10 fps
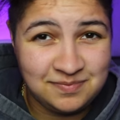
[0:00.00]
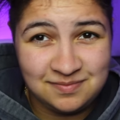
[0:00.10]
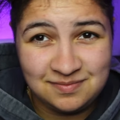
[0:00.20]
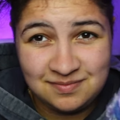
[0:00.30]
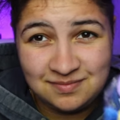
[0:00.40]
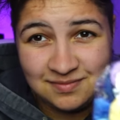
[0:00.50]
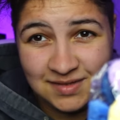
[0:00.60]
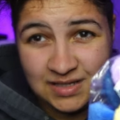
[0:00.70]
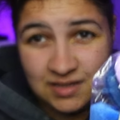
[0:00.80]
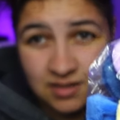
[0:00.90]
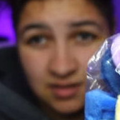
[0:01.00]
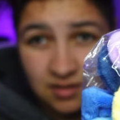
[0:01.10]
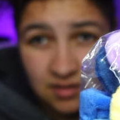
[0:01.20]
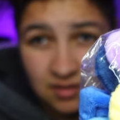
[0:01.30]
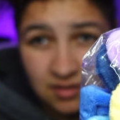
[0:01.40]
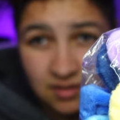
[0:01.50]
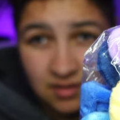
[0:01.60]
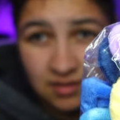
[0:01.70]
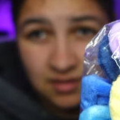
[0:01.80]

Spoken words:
(no one is talking)